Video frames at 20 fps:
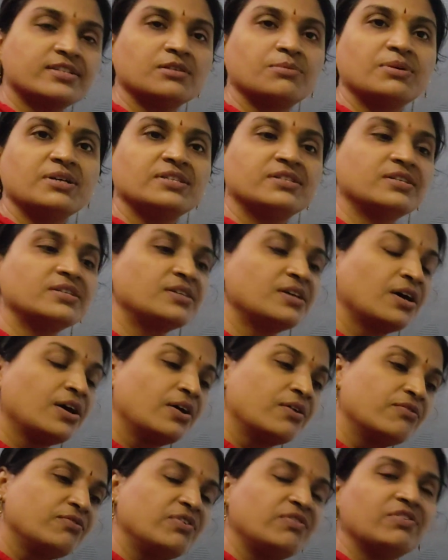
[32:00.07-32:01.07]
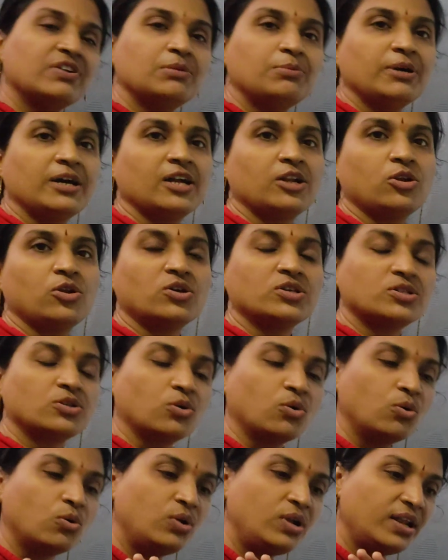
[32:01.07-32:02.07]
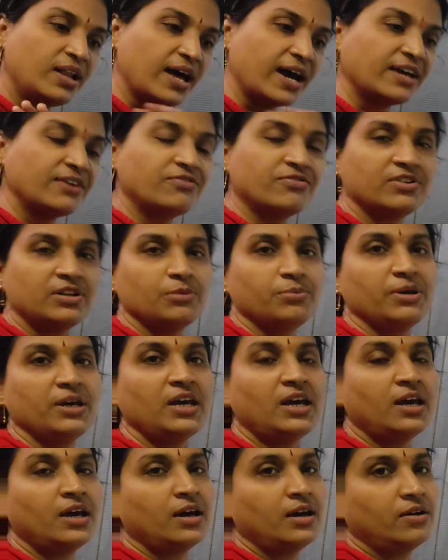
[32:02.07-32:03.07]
disturbances, we will be at loss. The whole life will be